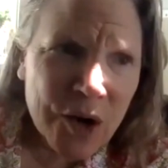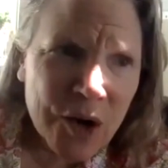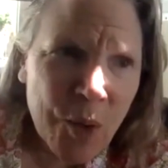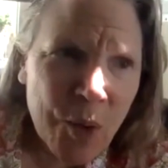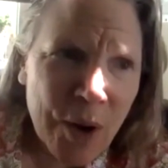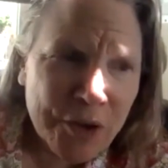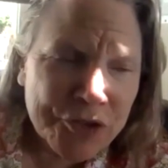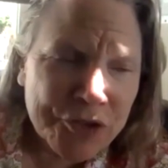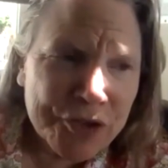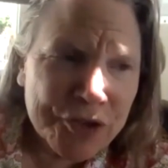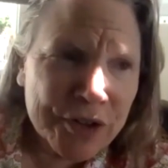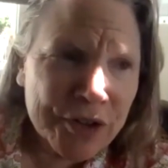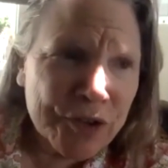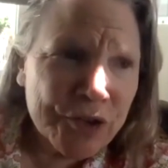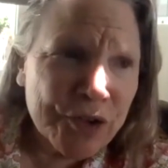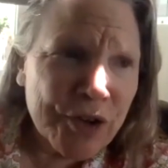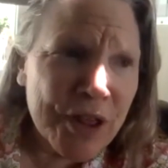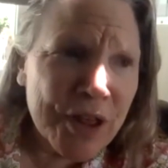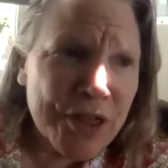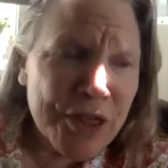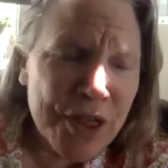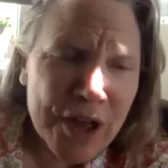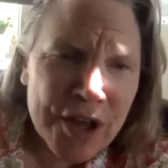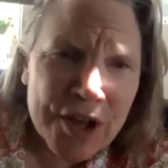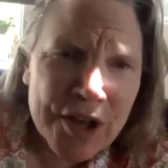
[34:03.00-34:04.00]
questions
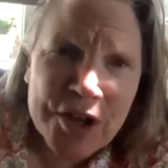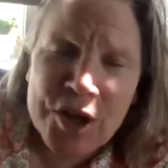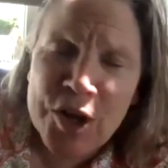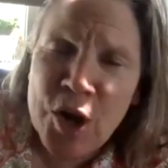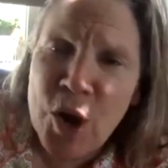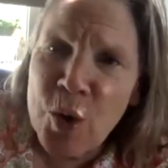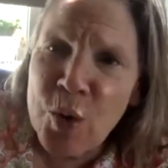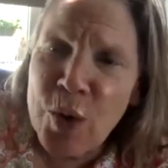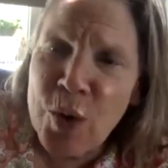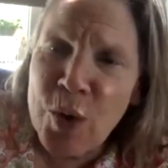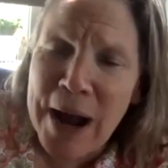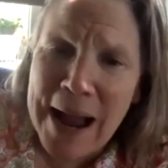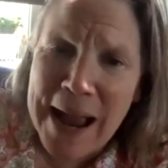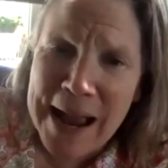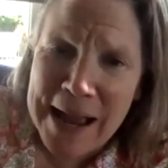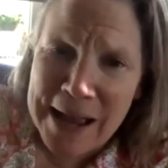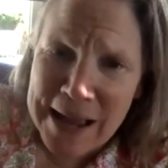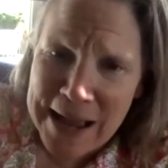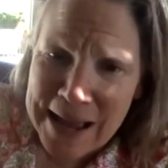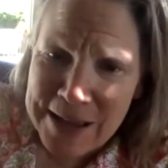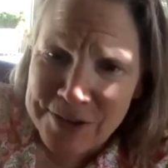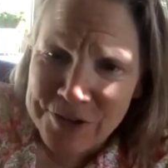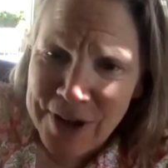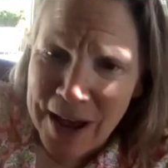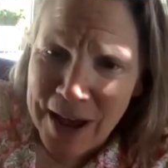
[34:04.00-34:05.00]
that,
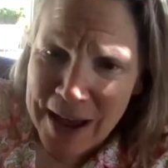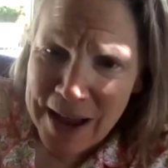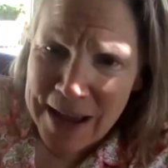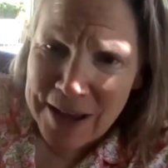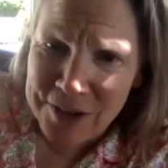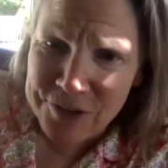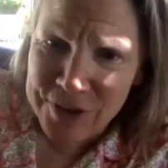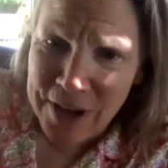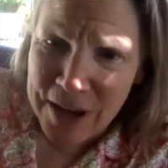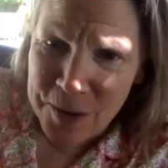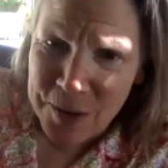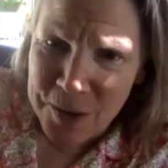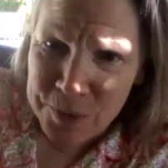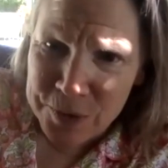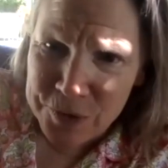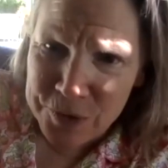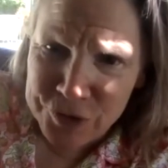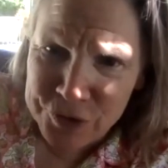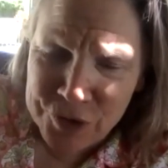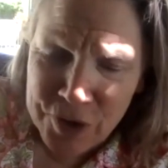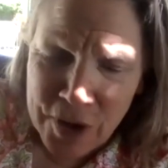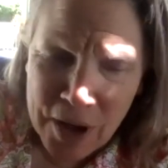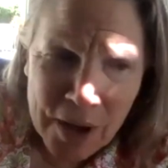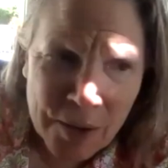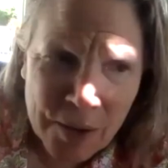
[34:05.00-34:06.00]
as I
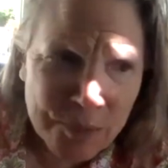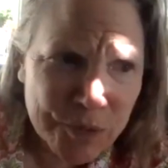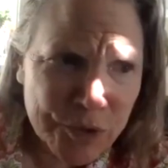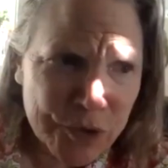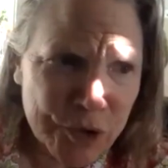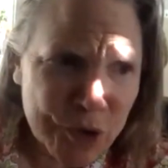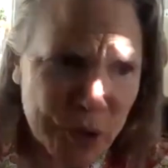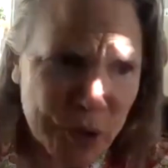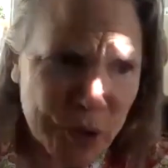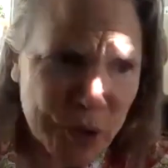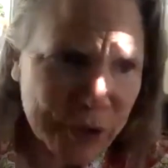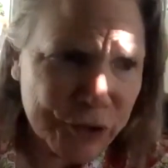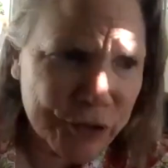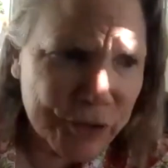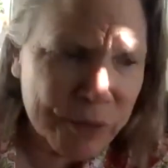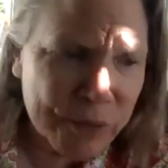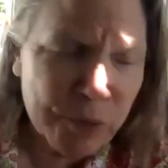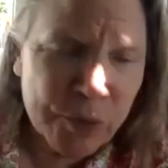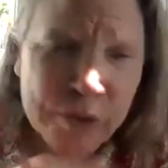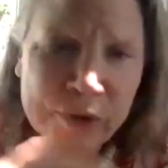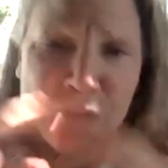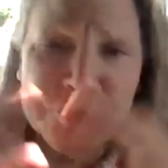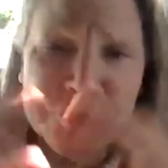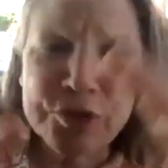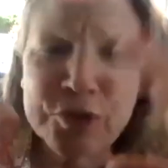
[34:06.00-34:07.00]
was doing
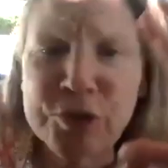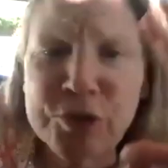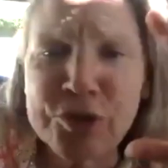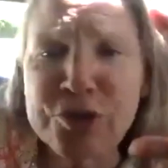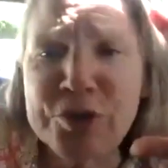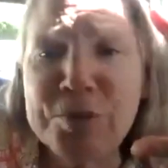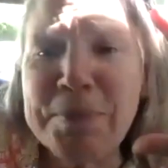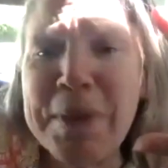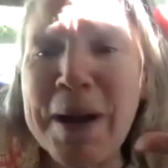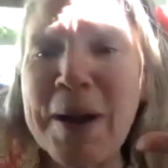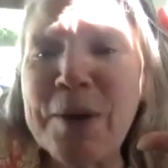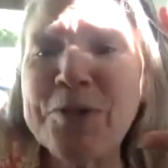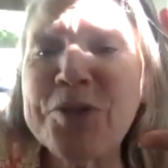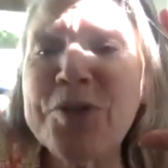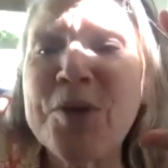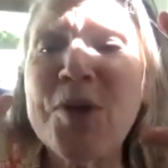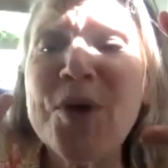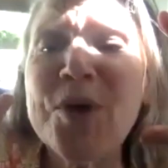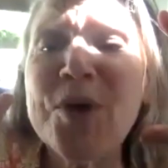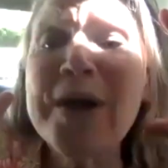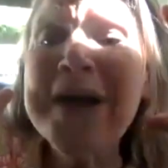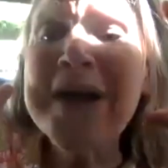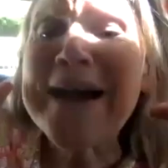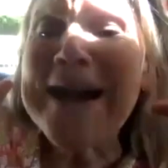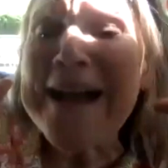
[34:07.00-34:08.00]
some research about
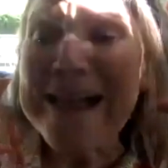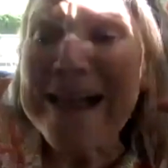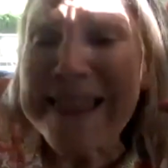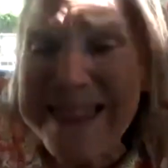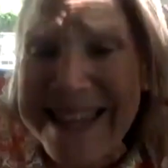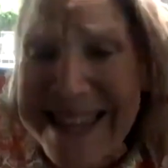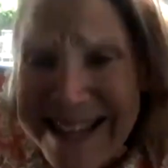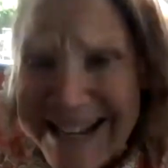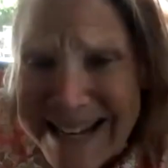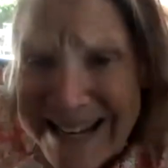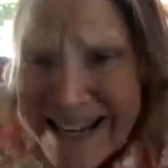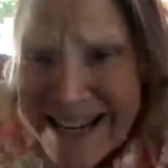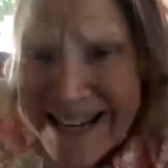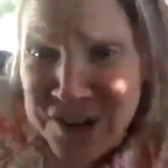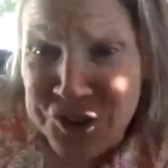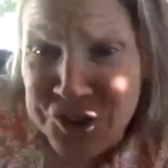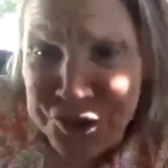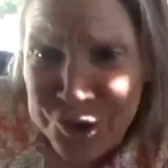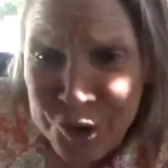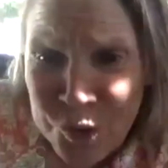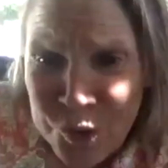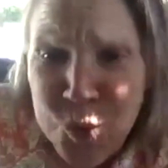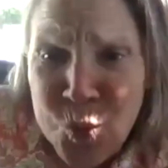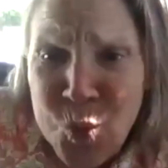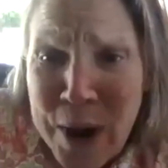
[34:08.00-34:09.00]
the
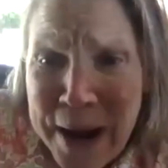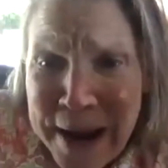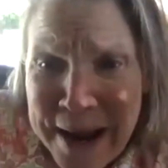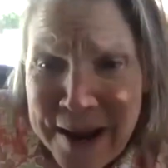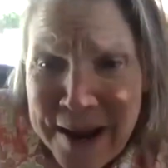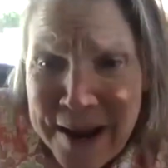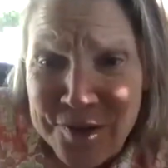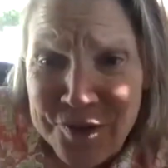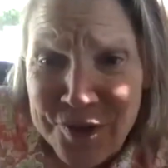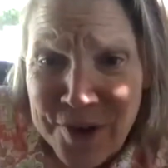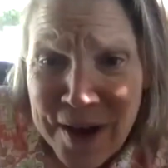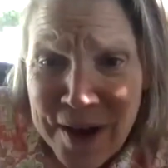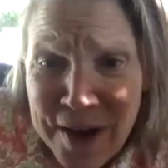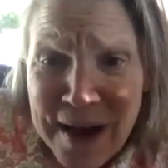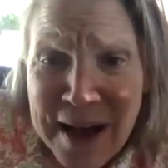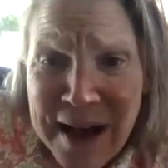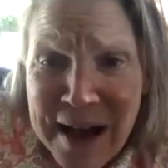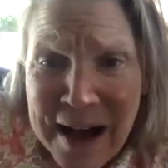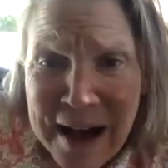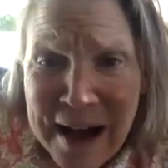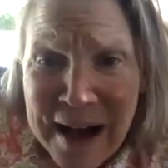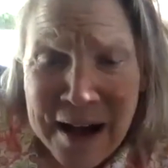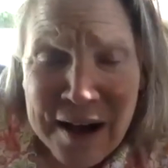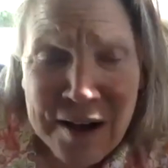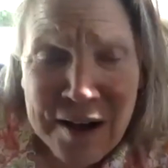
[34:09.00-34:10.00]
initial wave
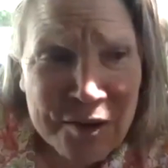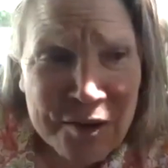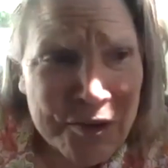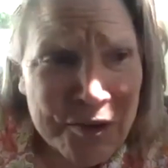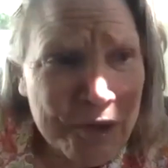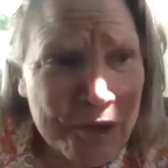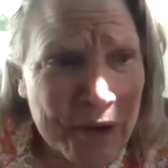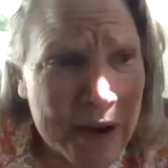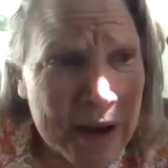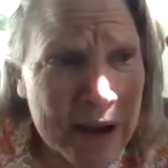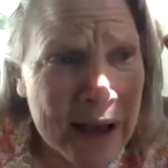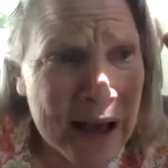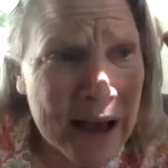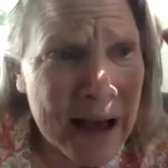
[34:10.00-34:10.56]
of